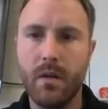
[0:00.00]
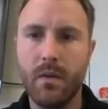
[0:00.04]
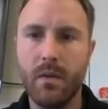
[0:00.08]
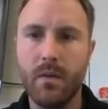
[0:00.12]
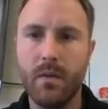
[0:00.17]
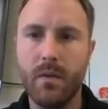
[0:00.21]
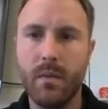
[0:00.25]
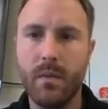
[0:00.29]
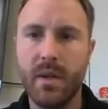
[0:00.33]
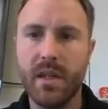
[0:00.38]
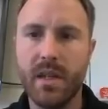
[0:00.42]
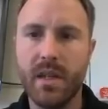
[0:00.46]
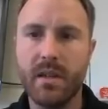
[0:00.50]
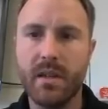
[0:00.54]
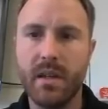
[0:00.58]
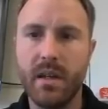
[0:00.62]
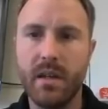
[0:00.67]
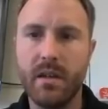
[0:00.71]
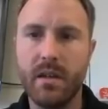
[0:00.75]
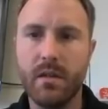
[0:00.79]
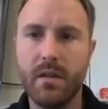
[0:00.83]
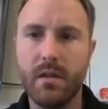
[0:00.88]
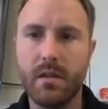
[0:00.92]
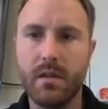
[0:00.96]
we'll make
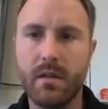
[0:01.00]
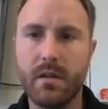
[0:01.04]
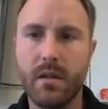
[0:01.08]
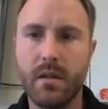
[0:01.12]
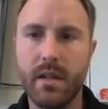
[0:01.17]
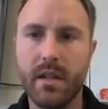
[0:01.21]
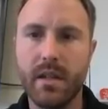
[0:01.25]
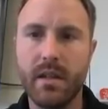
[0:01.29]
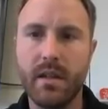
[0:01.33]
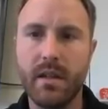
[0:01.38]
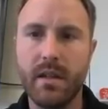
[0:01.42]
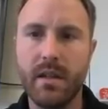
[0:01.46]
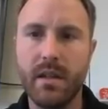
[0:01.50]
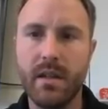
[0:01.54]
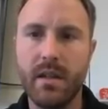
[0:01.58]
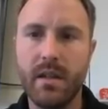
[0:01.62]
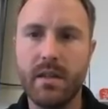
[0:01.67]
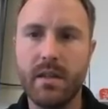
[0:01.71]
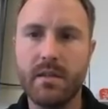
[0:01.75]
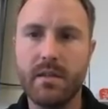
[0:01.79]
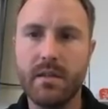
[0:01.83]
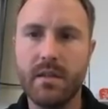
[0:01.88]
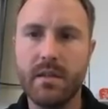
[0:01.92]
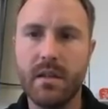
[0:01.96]
that look like
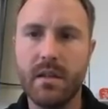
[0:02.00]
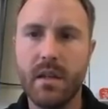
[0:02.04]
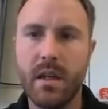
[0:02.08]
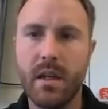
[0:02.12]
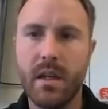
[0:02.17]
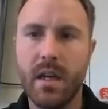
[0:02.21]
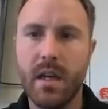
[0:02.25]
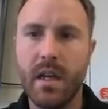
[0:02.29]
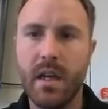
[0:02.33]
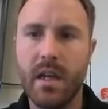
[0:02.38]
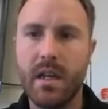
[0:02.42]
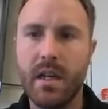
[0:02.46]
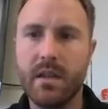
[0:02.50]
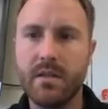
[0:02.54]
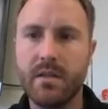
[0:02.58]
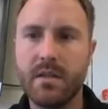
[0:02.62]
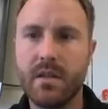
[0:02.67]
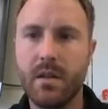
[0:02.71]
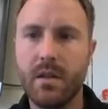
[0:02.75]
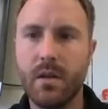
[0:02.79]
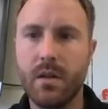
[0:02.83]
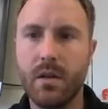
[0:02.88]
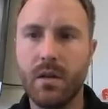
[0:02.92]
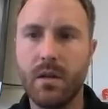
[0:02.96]
this, and
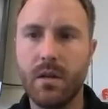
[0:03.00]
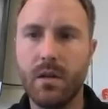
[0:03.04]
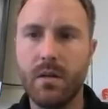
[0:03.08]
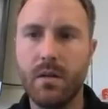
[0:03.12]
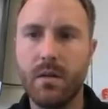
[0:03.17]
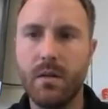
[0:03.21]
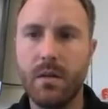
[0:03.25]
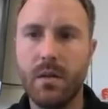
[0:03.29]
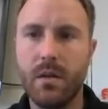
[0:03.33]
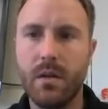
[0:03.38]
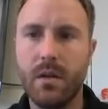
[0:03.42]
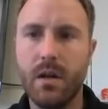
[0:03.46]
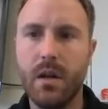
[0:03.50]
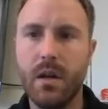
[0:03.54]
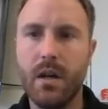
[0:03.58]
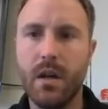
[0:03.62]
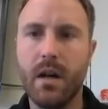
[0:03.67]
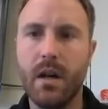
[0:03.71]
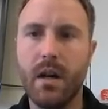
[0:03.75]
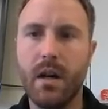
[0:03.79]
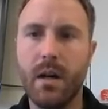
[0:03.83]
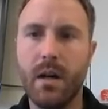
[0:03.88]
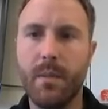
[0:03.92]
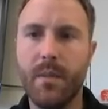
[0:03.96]
so
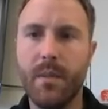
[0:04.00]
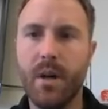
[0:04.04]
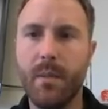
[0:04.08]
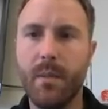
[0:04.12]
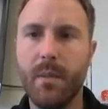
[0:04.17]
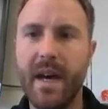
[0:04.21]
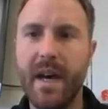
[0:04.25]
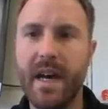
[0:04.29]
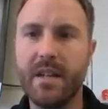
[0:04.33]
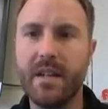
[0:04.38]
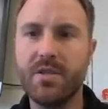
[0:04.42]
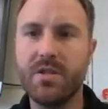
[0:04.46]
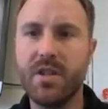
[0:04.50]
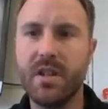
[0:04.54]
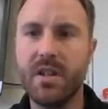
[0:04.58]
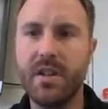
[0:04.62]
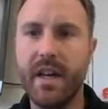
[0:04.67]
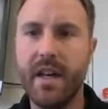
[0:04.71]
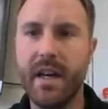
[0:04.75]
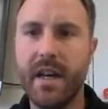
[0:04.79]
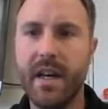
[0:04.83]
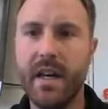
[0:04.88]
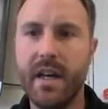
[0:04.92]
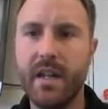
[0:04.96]
um, imagine
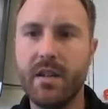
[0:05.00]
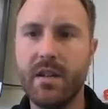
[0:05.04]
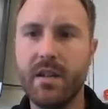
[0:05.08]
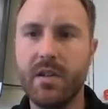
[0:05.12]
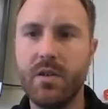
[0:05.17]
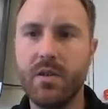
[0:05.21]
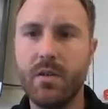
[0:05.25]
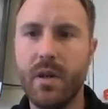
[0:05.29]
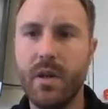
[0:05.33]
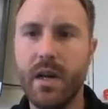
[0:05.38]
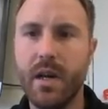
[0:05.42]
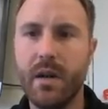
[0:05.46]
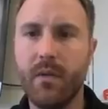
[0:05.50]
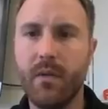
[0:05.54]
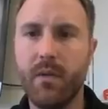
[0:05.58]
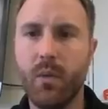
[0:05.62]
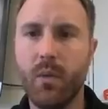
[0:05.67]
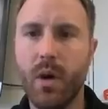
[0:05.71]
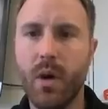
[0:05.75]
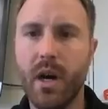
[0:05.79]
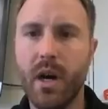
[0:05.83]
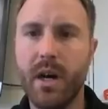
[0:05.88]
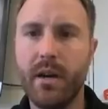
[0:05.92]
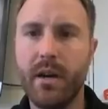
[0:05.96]
that you have
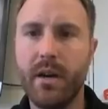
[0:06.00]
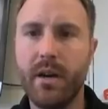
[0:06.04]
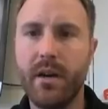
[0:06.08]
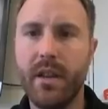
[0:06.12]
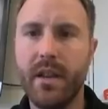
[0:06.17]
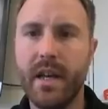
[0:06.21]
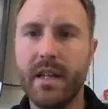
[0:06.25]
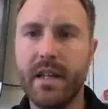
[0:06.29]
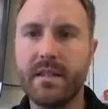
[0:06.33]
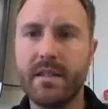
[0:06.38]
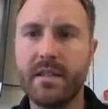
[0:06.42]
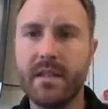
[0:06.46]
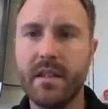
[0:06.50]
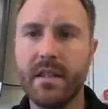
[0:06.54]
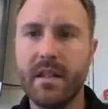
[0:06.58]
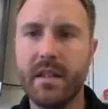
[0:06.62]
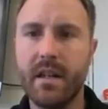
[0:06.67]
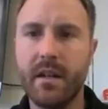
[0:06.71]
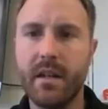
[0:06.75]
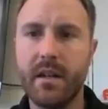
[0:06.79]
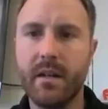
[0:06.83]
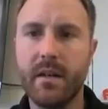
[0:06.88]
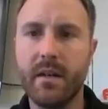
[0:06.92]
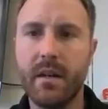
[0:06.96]
water that's in
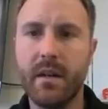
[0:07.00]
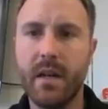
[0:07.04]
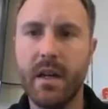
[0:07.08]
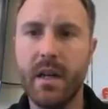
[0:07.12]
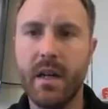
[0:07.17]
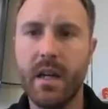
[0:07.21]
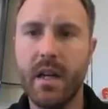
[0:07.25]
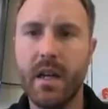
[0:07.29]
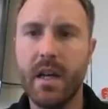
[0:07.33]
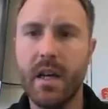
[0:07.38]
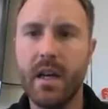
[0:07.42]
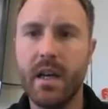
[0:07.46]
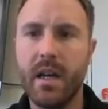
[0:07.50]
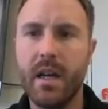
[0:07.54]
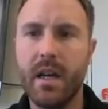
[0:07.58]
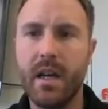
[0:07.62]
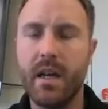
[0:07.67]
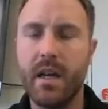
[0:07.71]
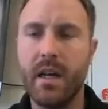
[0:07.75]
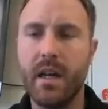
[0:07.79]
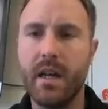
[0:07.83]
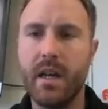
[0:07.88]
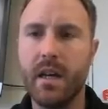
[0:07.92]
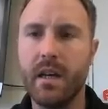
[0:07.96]
here,
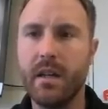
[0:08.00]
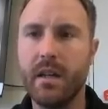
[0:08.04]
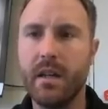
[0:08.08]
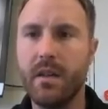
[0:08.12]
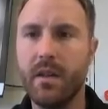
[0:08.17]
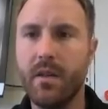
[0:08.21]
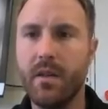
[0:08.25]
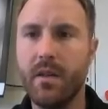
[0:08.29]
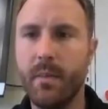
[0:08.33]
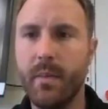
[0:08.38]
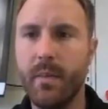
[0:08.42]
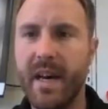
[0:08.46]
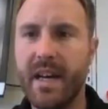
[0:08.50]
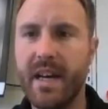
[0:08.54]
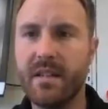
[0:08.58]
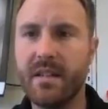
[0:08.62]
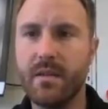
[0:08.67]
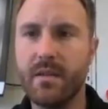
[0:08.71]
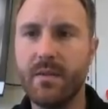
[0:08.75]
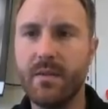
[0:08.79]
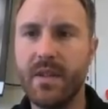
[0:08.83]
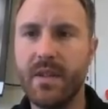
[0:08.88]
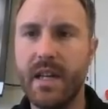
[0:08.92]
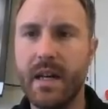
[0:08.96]
and the
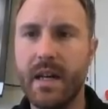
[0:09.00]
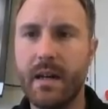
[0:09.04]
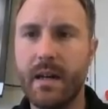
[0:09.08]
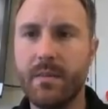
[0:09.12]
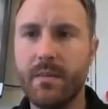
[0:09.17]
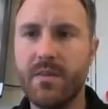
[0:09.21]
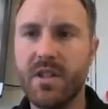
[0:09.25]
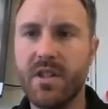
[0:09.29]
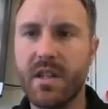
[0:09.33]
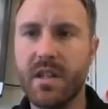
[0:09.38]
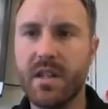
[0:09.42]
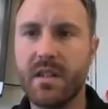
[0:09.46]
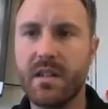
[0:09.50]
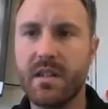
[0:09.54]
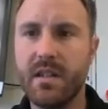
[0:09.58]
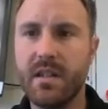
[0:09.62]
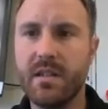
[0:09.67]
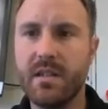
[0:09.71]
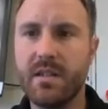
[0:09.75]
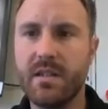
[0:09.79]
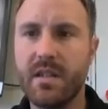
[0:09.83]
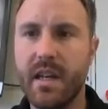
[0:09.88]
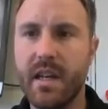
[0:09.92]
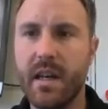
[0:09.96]
mass of the object
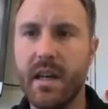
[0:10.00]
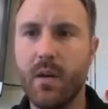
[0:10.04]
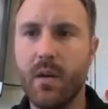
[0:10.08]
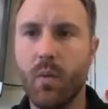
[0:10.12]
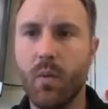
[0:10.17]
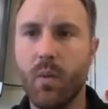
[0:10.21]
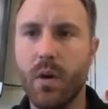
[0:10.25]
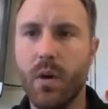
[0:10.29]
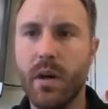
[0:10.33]
is at